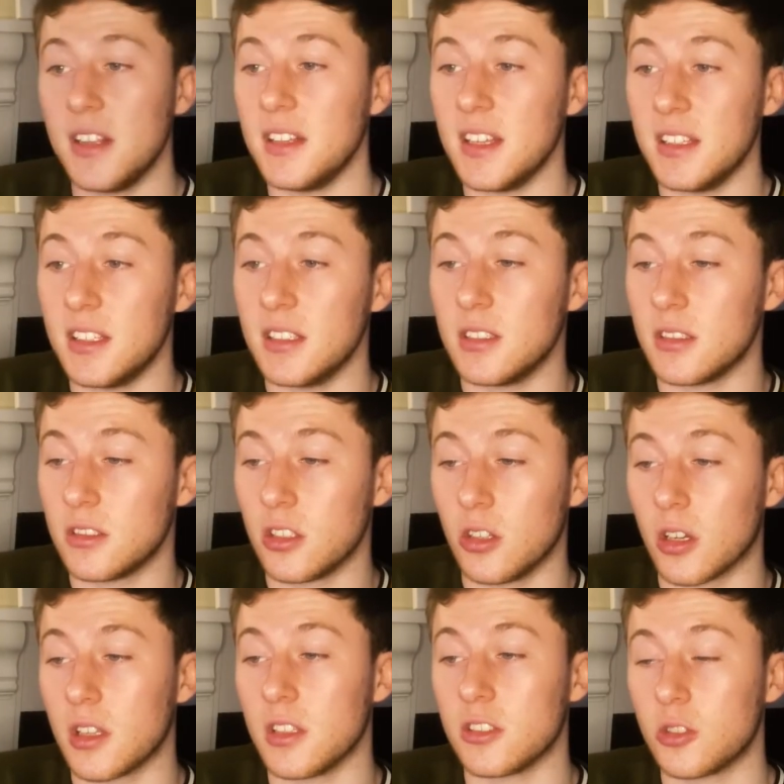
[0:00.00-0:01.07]
needed to
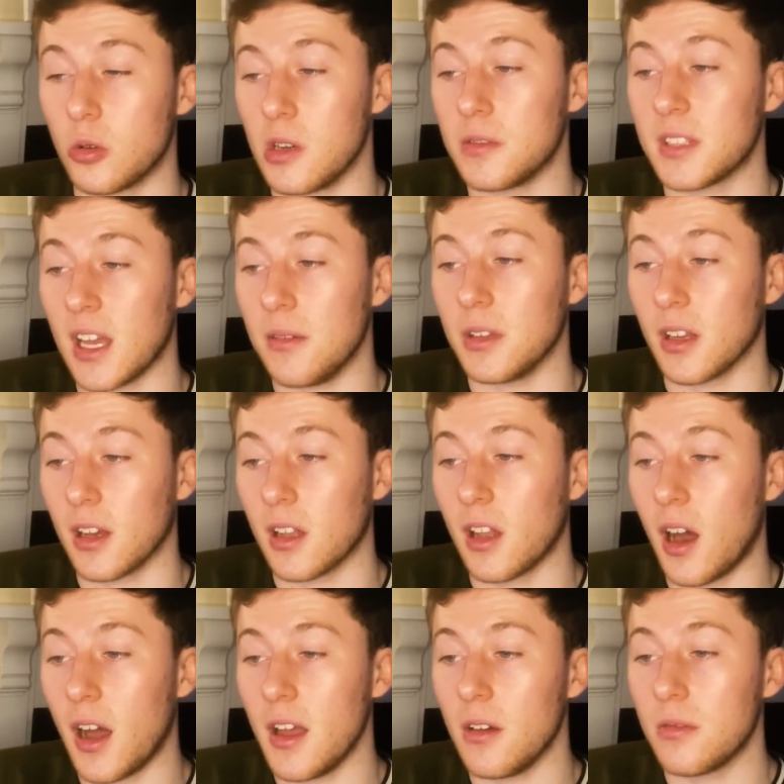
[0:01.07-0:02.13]
look at the story of David and
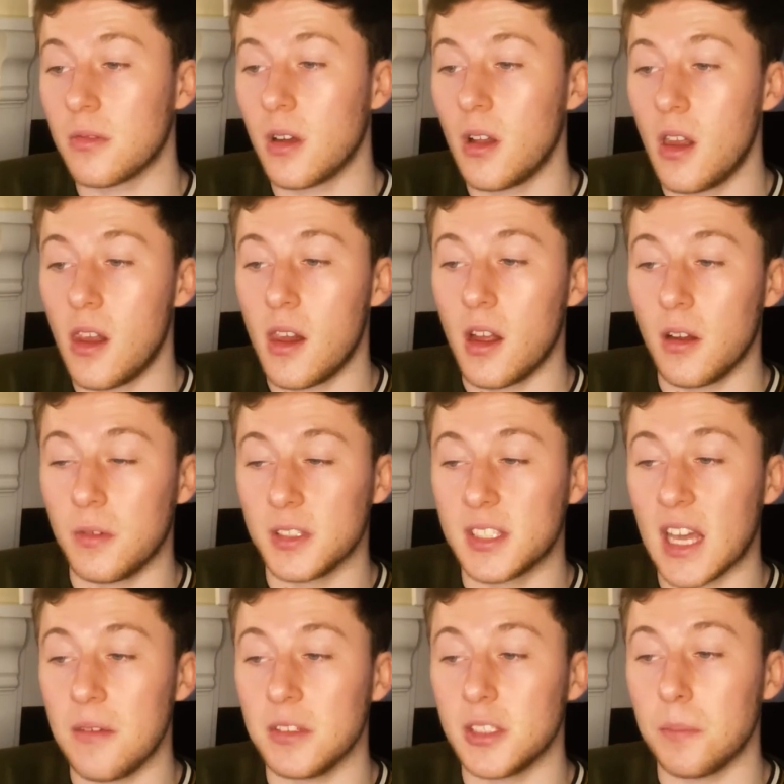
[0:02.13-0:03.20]
Goliath. For
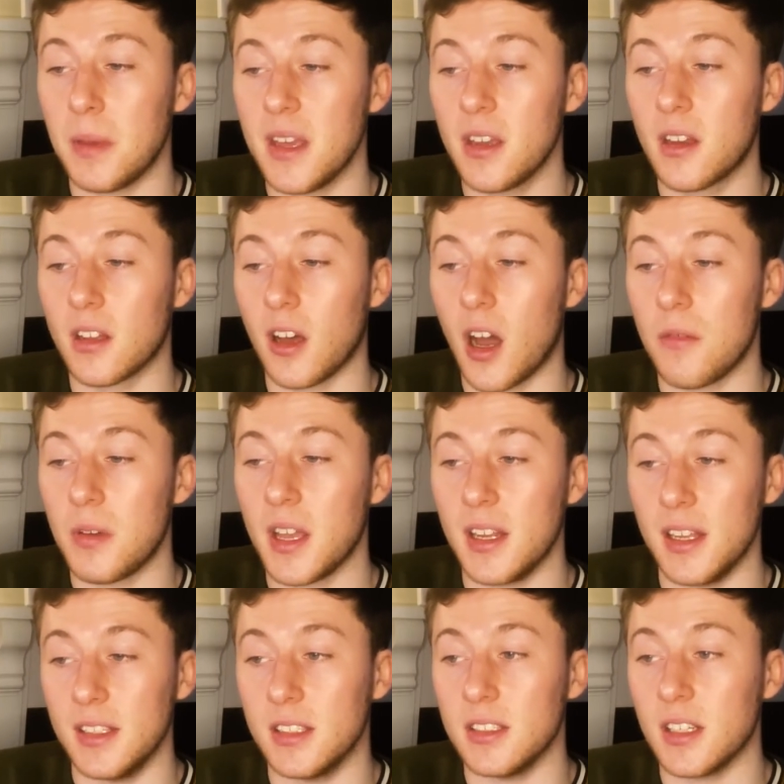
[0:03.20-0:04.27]
David to beat Goliath, he
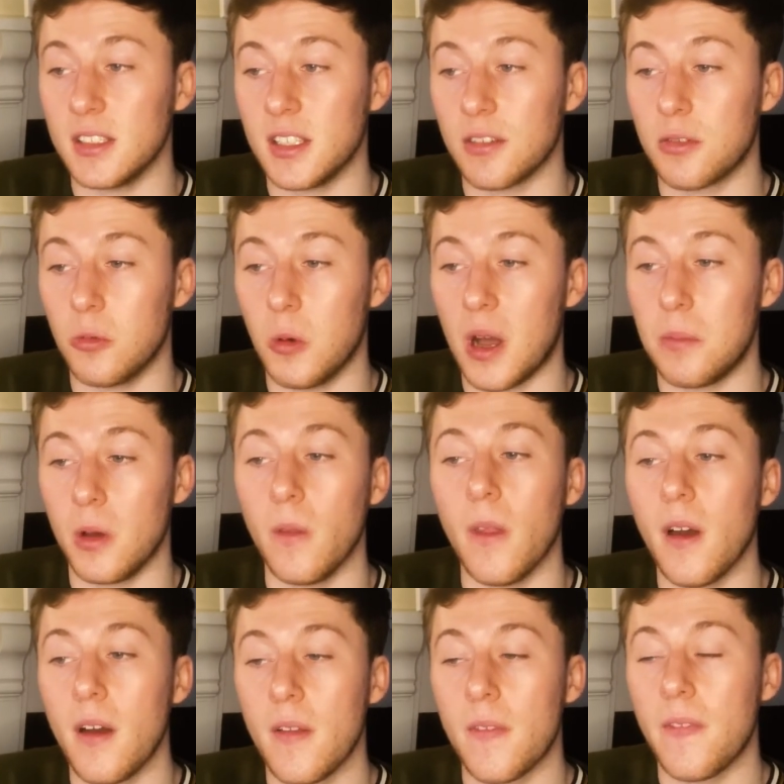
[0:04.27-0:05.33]
needed a different weapon.
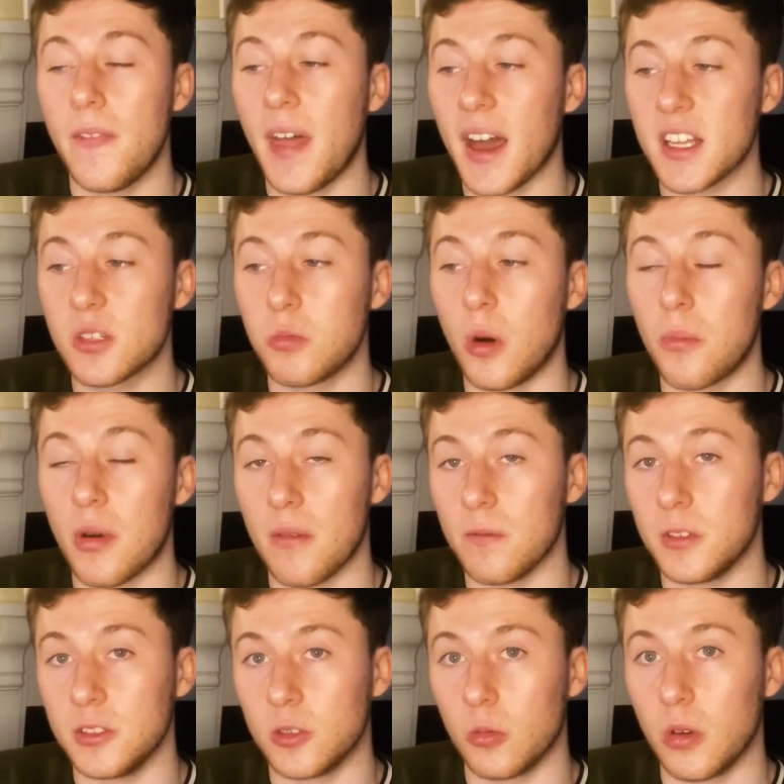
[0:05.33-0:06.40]
That's what
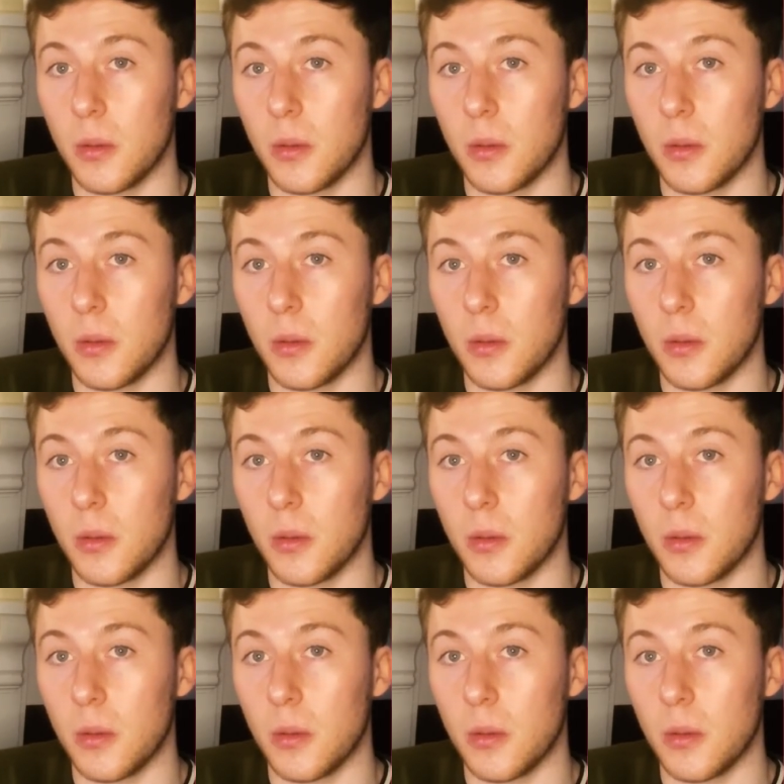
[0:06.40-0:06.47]
Brentford's all